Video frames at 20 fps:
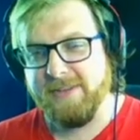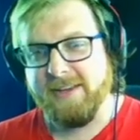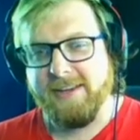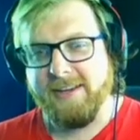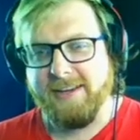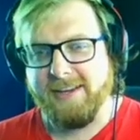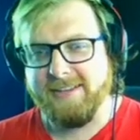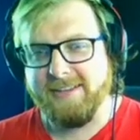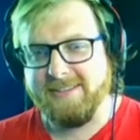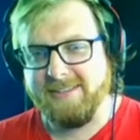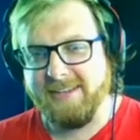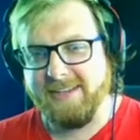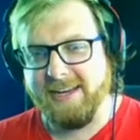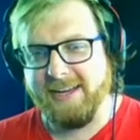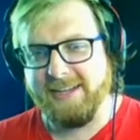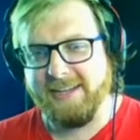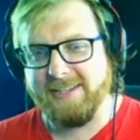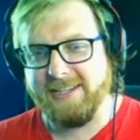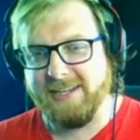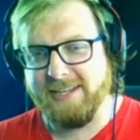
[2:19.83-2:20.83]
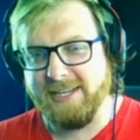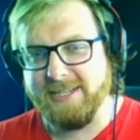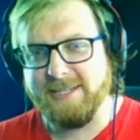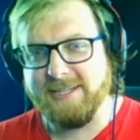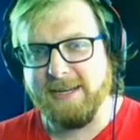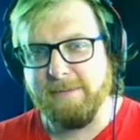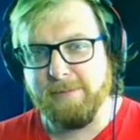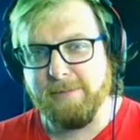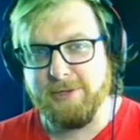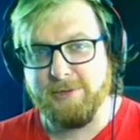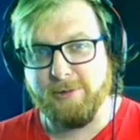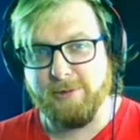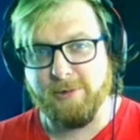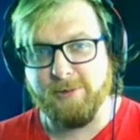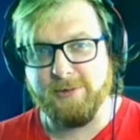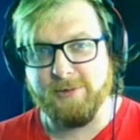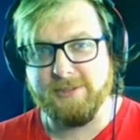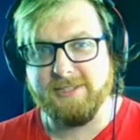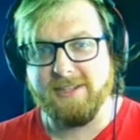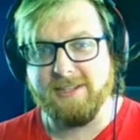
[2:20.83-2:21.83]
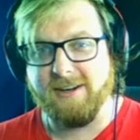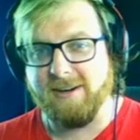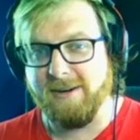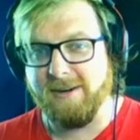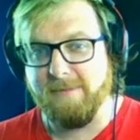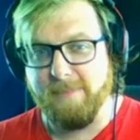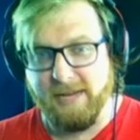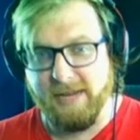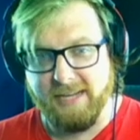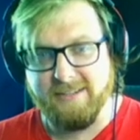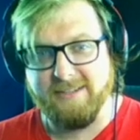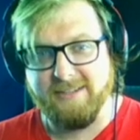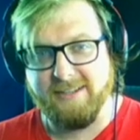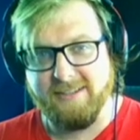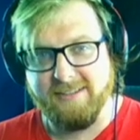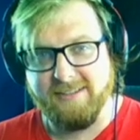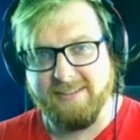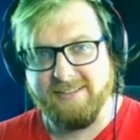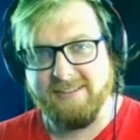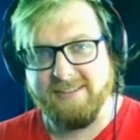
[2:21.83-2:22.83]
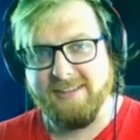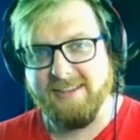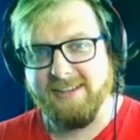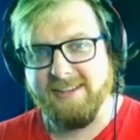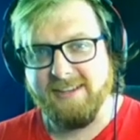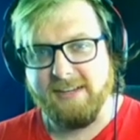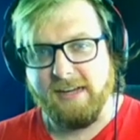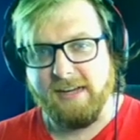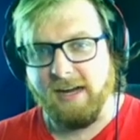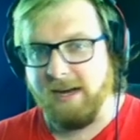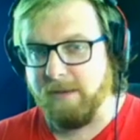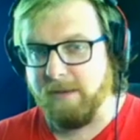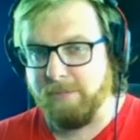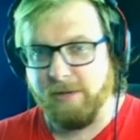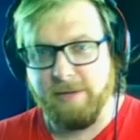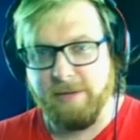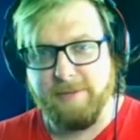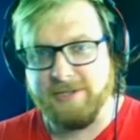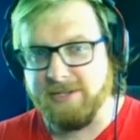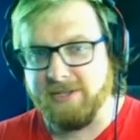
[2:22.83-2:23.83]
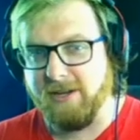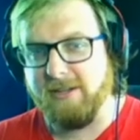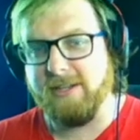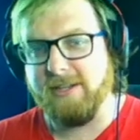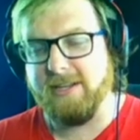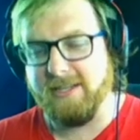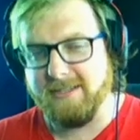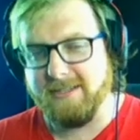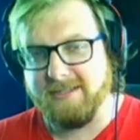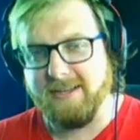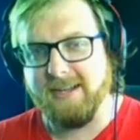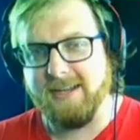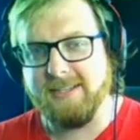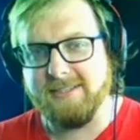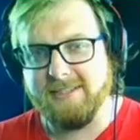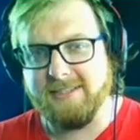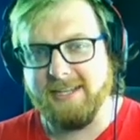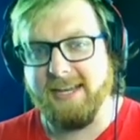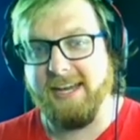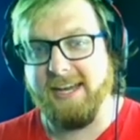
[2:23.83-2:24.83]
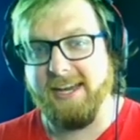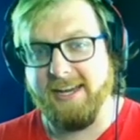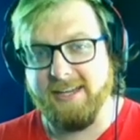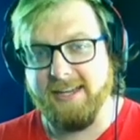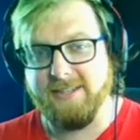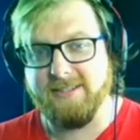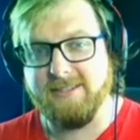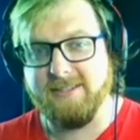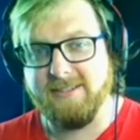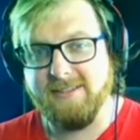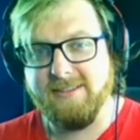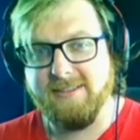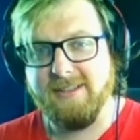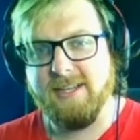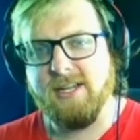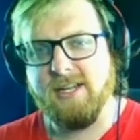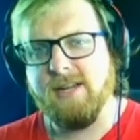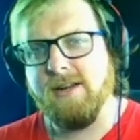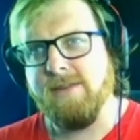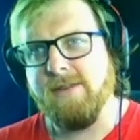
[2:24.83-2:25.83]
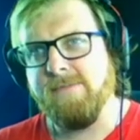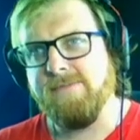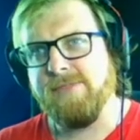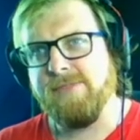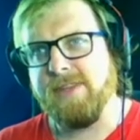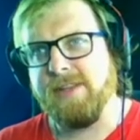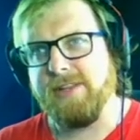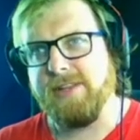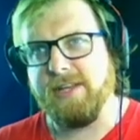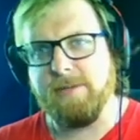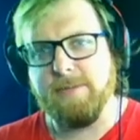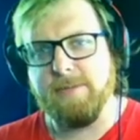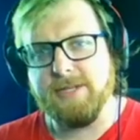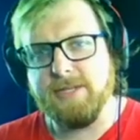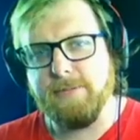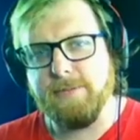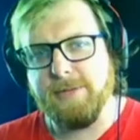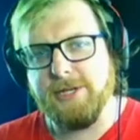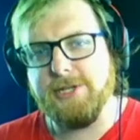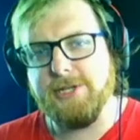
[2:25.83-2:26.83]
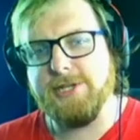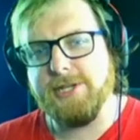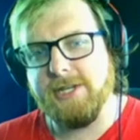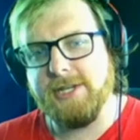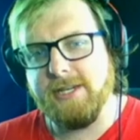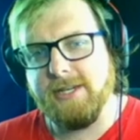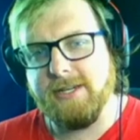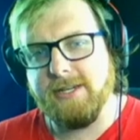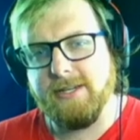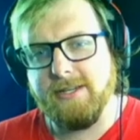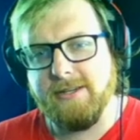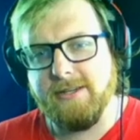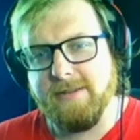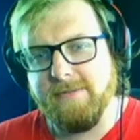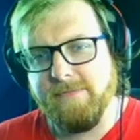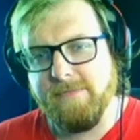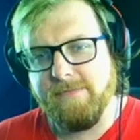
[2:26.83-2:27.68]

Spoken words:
it's that the Nissan patrols are amazing. Pretty much all the Nissans. And the Mitsubishi, I